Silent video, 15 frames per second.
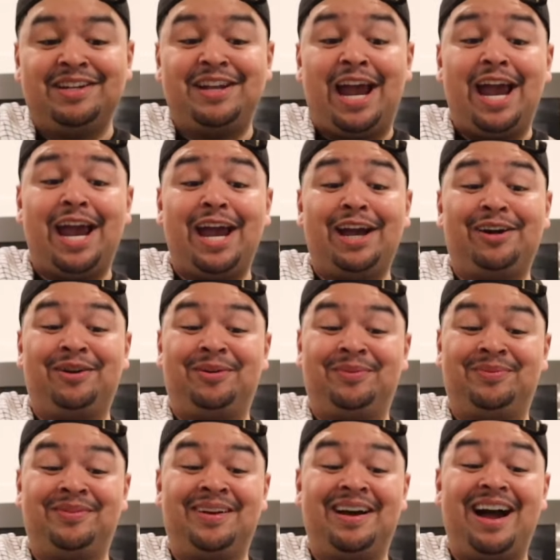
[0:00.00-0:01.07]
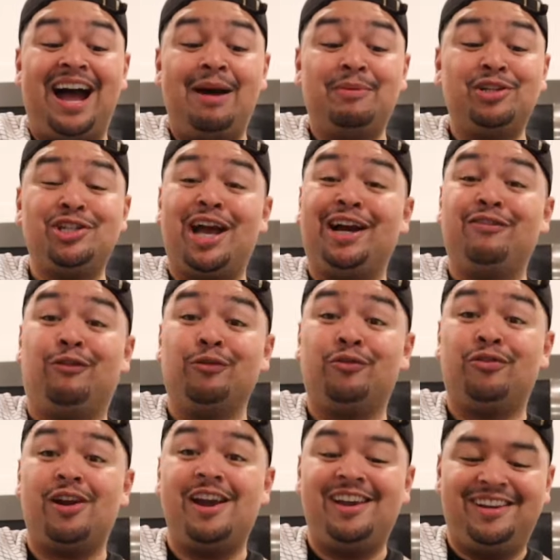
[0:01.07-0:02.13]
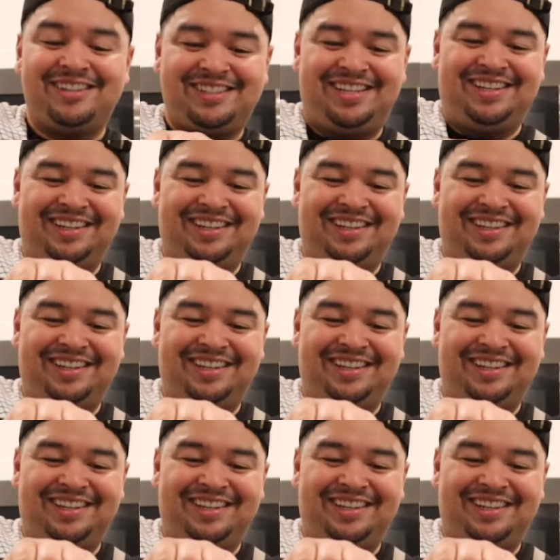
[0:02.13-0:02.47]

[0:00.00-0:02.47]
Damn. I'm a jack of all trades.